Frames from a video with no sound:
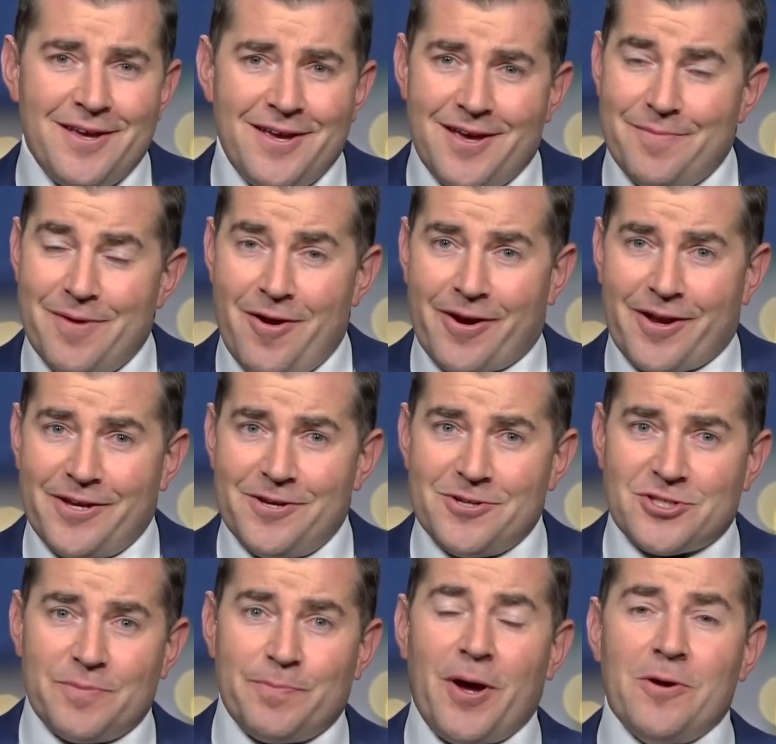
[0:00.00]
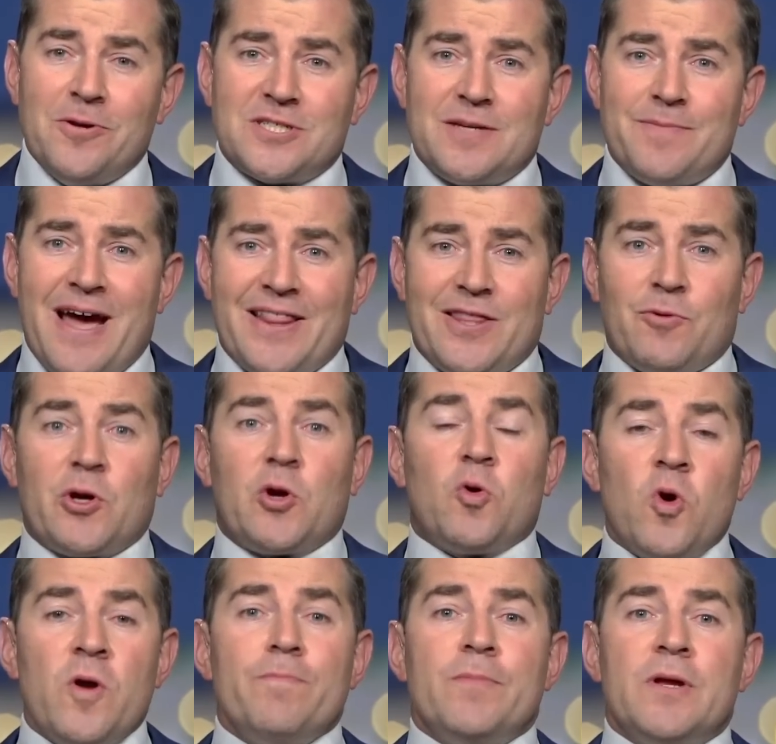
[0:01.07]
America used to boast about the
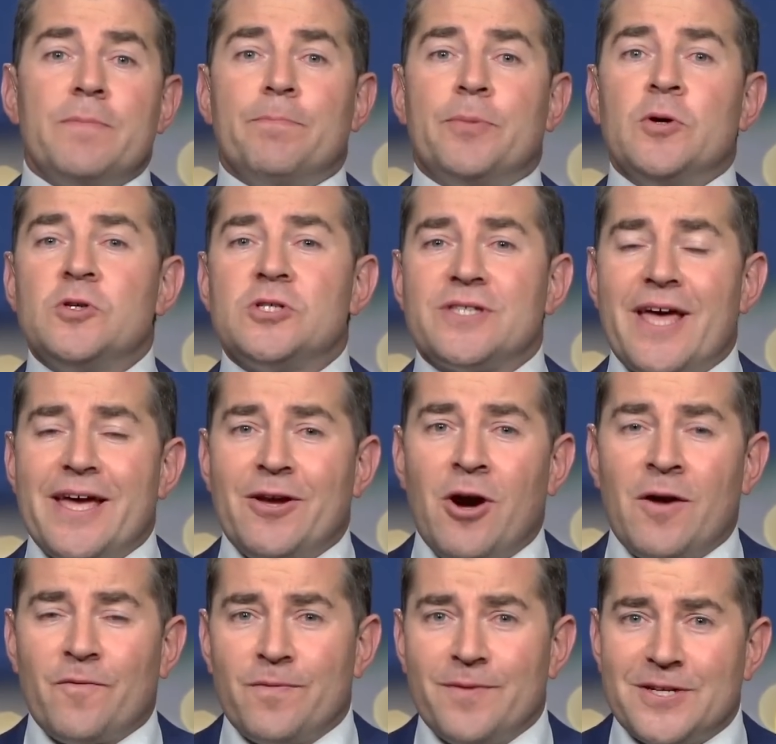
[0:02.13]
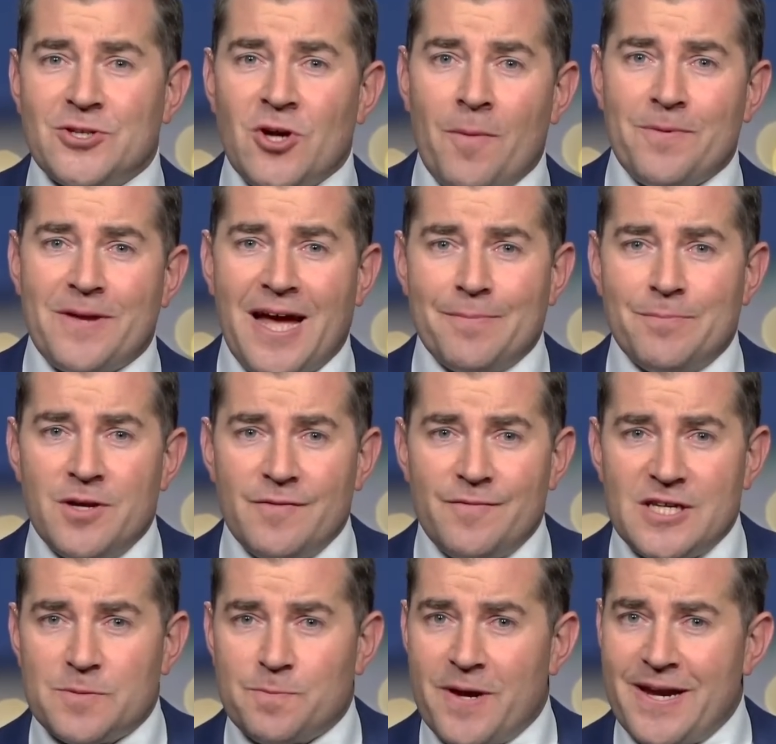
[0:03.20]
recruitment boost they got from the Top Gun
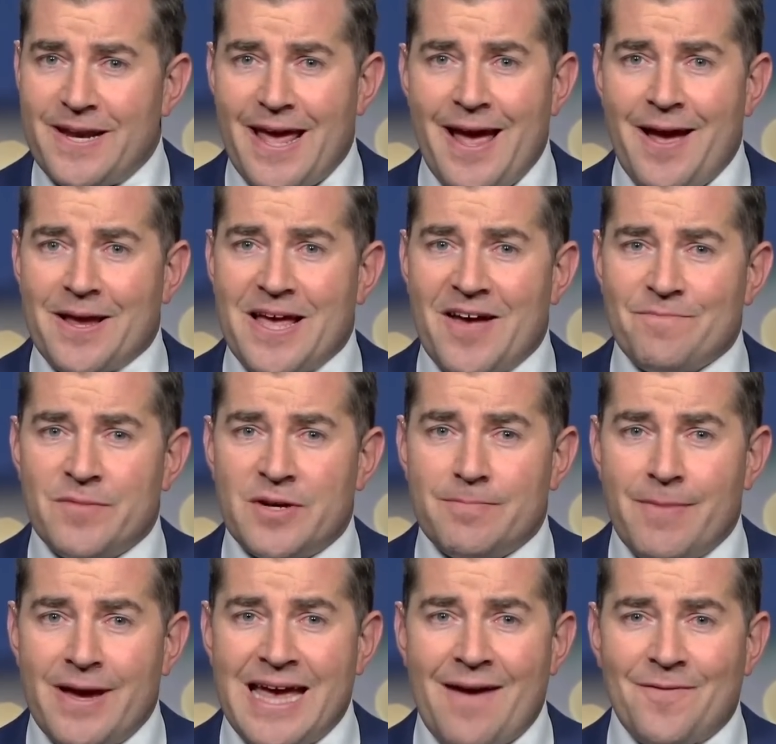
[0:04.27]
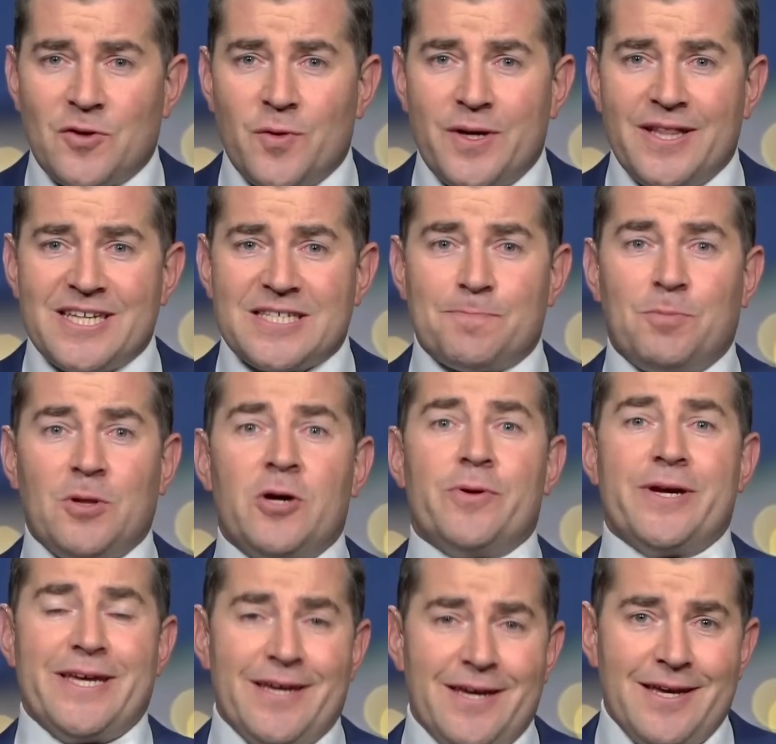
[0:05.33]
movies. Pete, our government may have to enlist
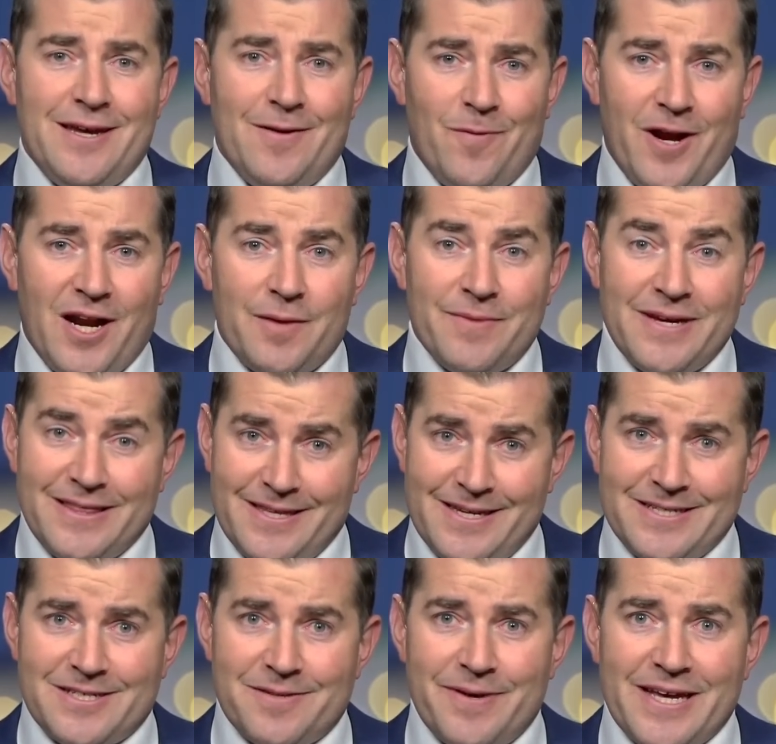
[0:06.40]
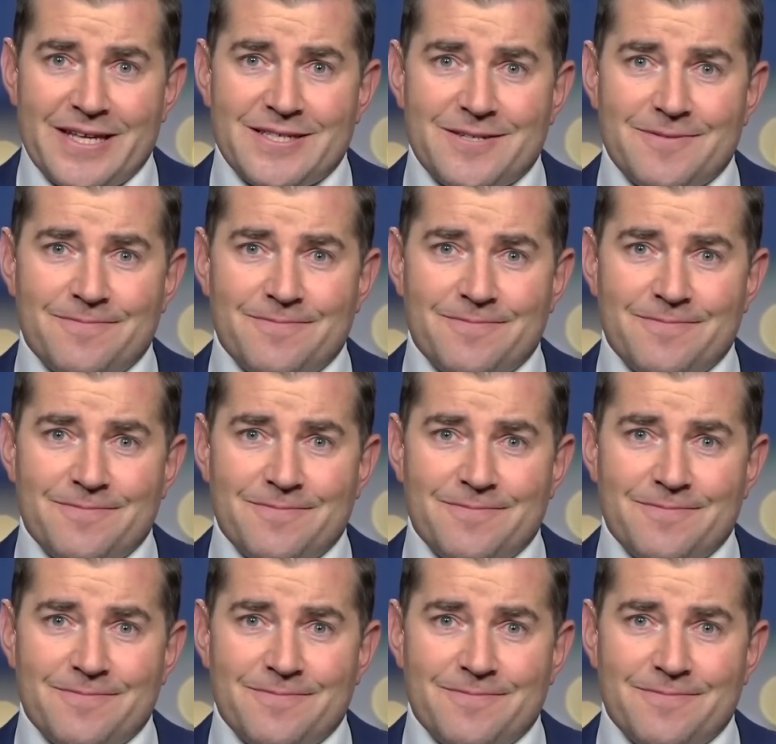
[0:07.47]
Bluey if we're going to meet these demands.